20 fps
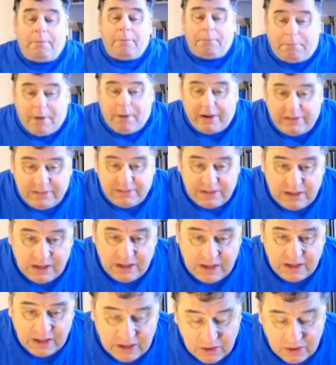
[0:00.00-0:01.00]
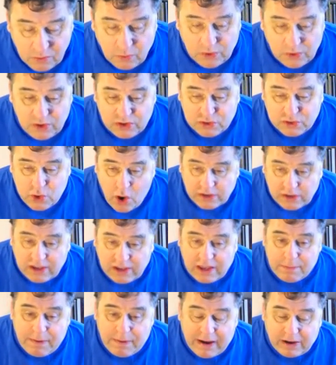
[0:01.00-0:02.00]
But when you're talking
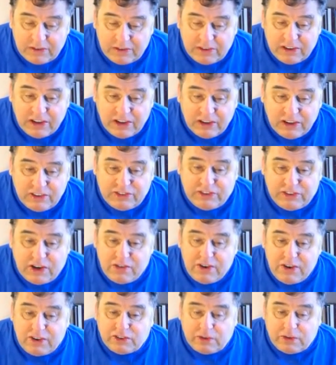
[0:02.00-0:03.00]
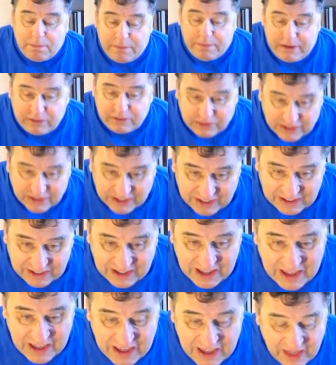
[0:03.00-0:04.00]
about serious obesity
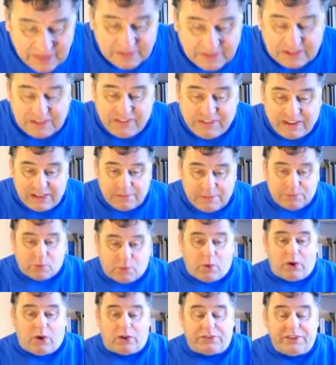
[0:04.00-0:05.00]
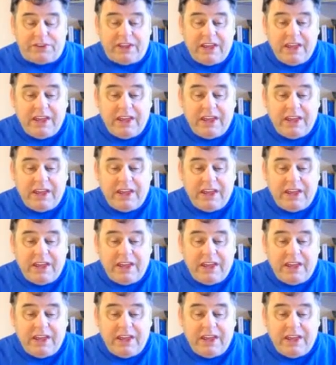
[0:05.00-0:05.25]
in the developed world,